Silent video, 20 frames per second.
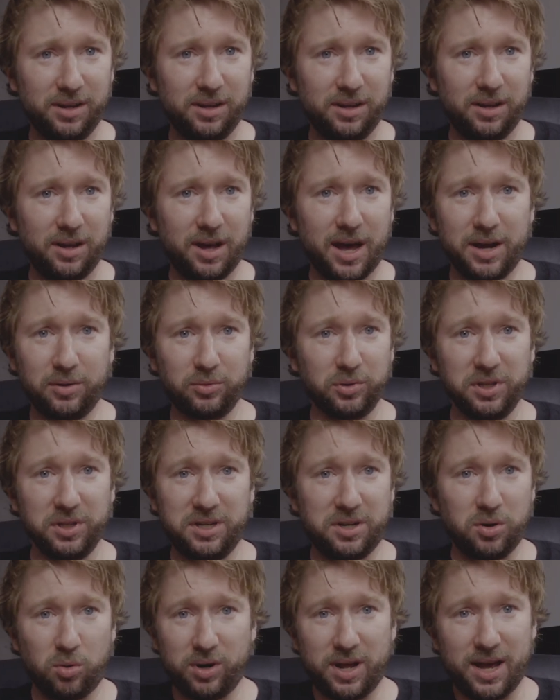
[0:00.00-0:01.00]
I
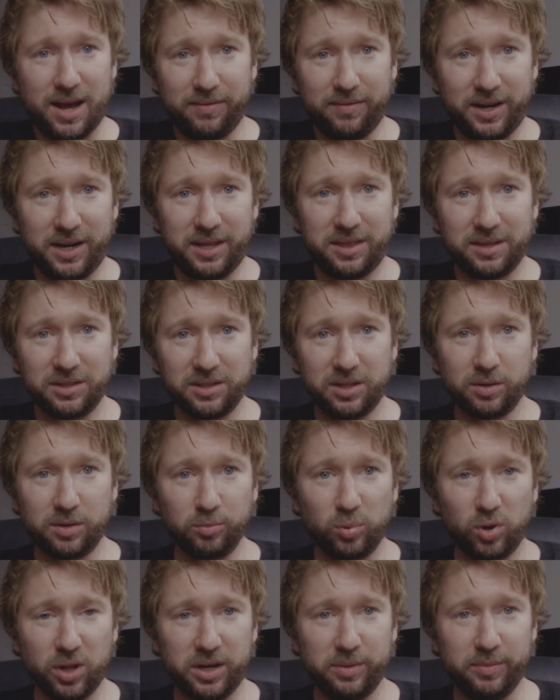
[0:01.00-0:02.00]
really don't have anything to
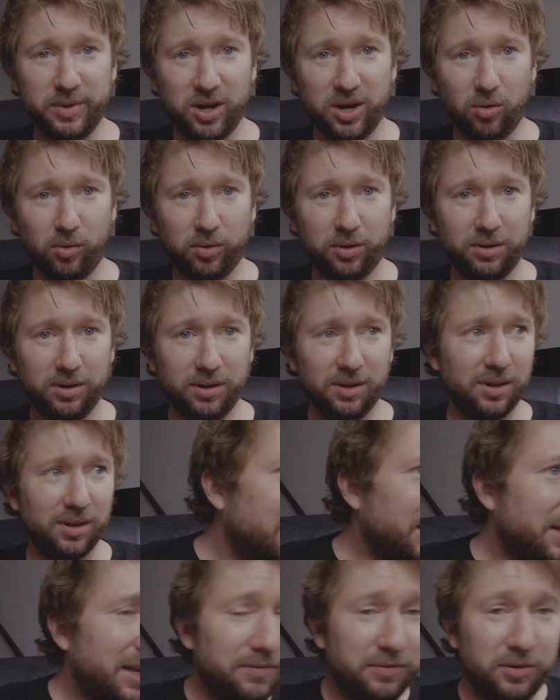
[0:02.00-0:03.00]
complain about.
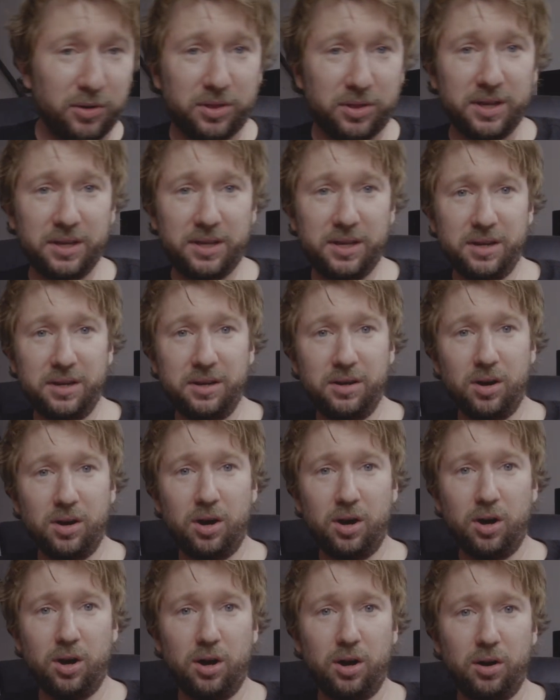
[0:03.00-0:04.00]
If you're thinking
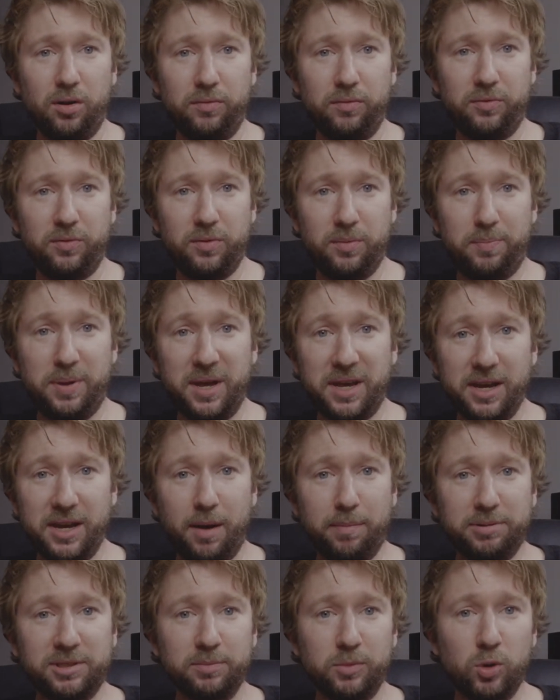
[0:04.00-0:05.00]
of
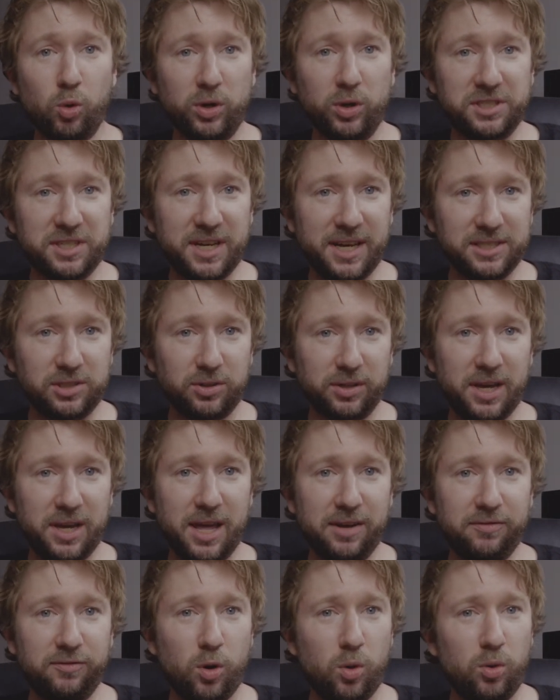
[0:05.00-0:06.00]
picking up some noise-canceling
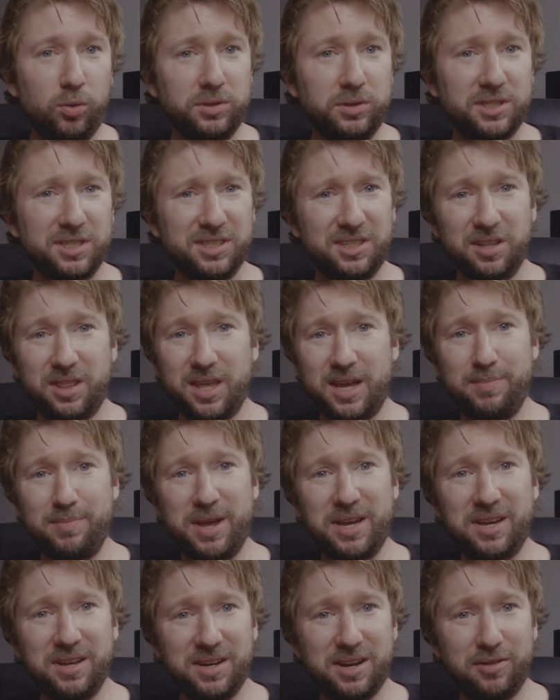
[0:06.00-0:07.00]
headphones, do they
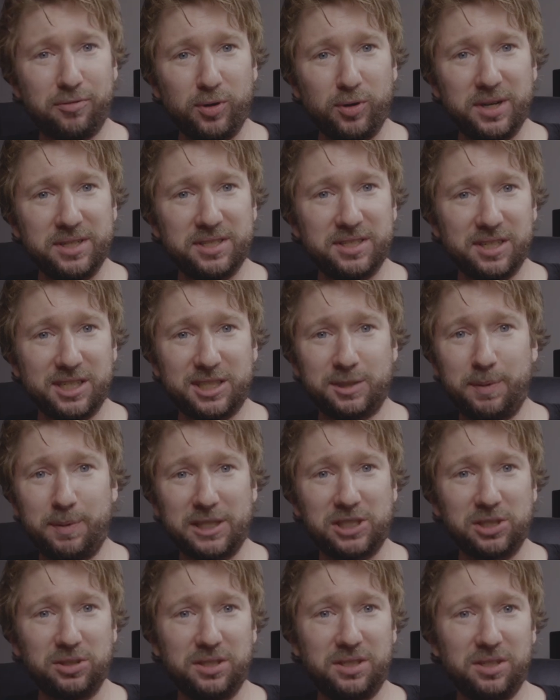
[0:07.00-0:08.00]
make a difference,
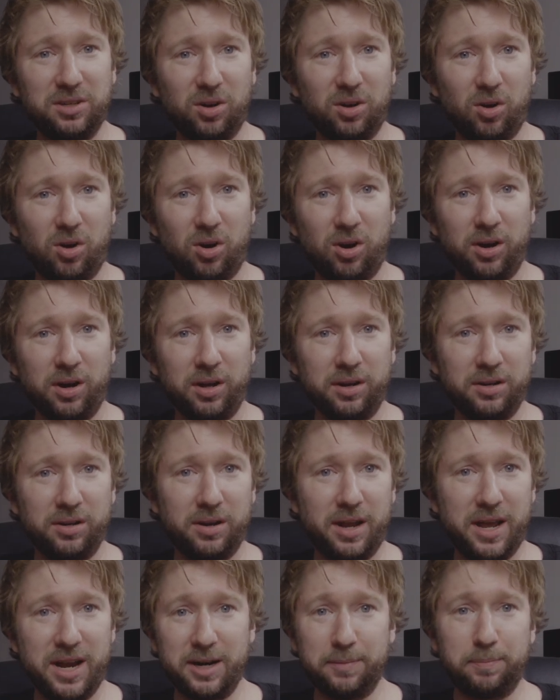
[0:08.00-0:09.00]
especially
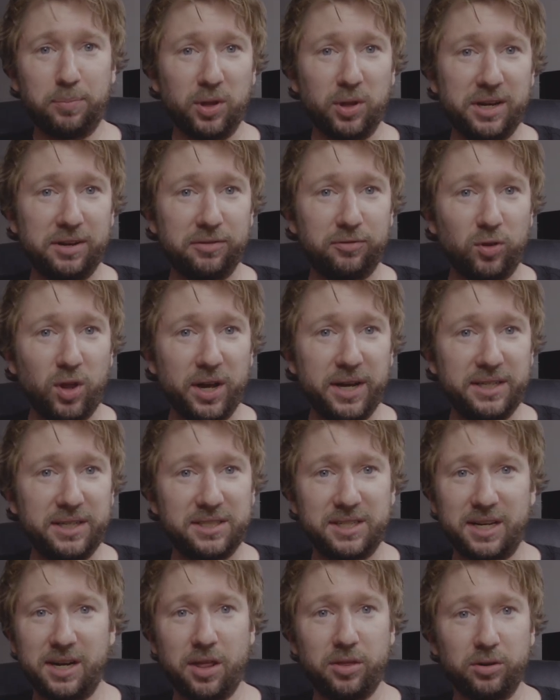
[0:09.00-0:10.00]
on airplane
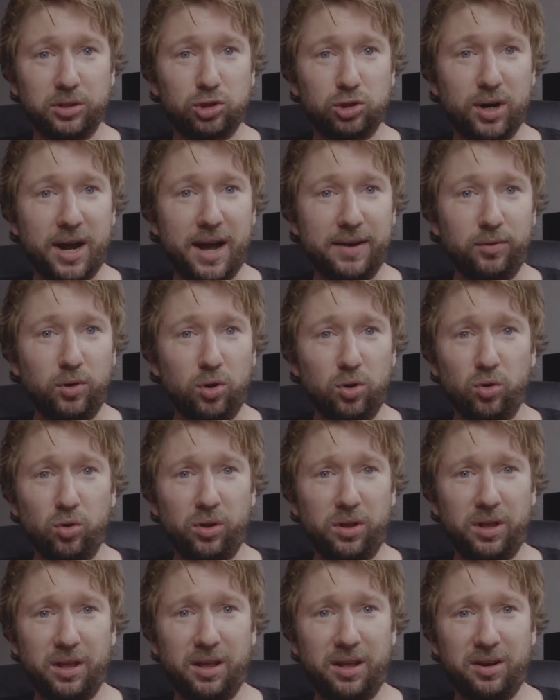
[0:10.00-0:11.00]
flights and other
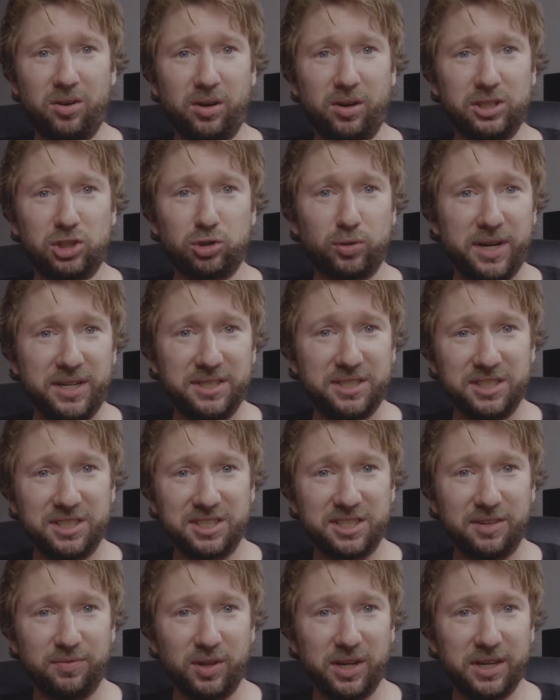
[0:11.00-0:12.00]
travel and on trains and
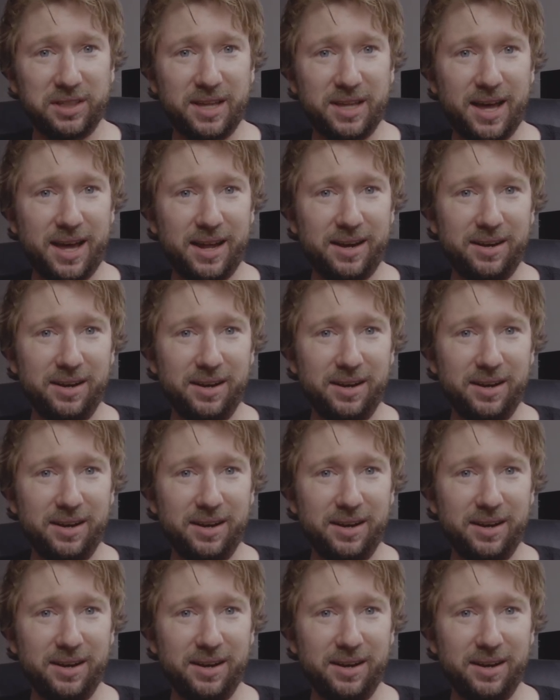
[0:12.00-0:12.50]
stuff like that?